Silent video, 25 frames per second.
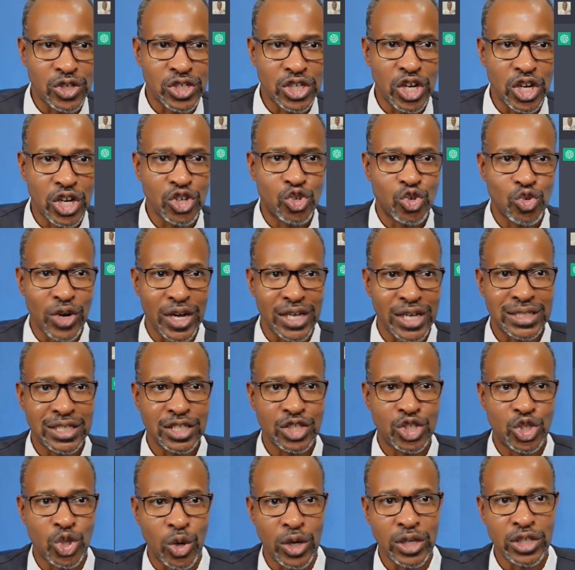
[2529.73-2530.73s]
addressed the
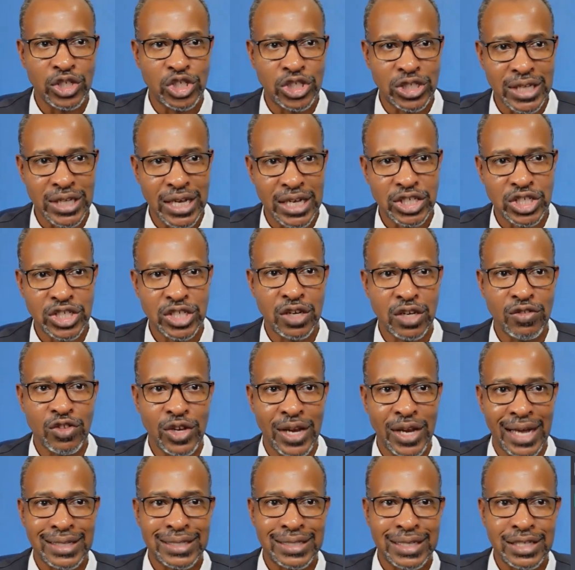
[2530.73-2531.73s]
joint session of the United
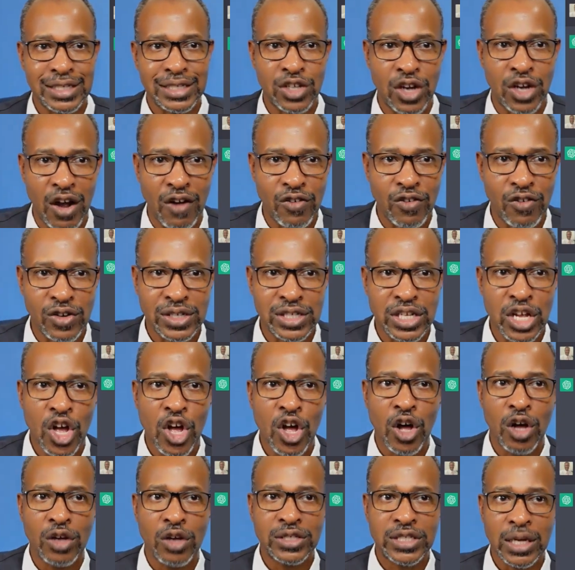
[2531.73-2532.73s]
States Congress
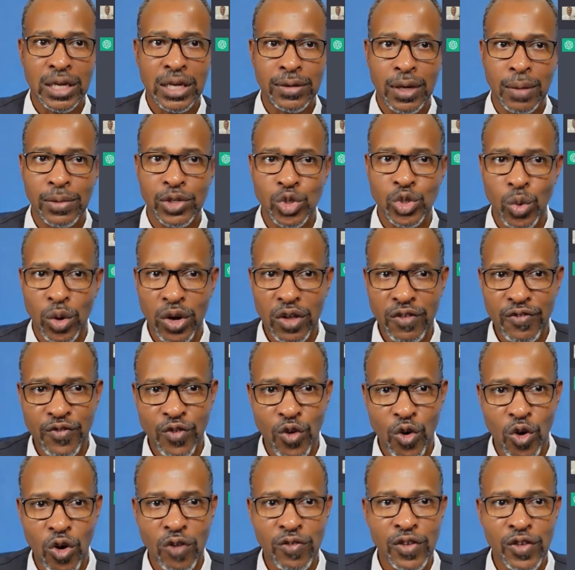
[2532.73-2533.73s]
on September
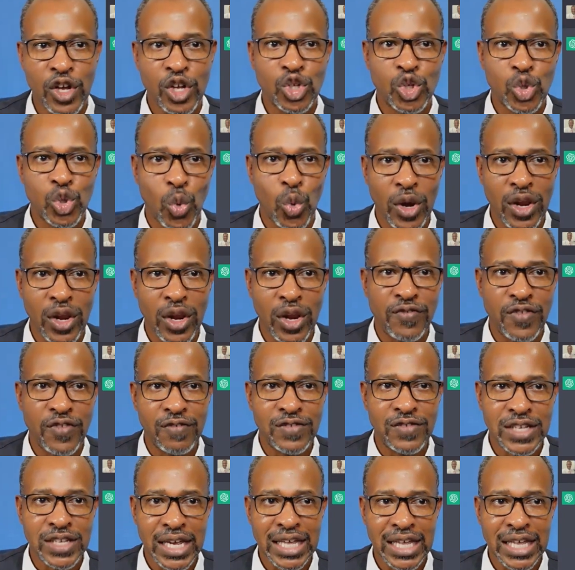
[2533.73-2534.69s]
twenty-fourth, 2015.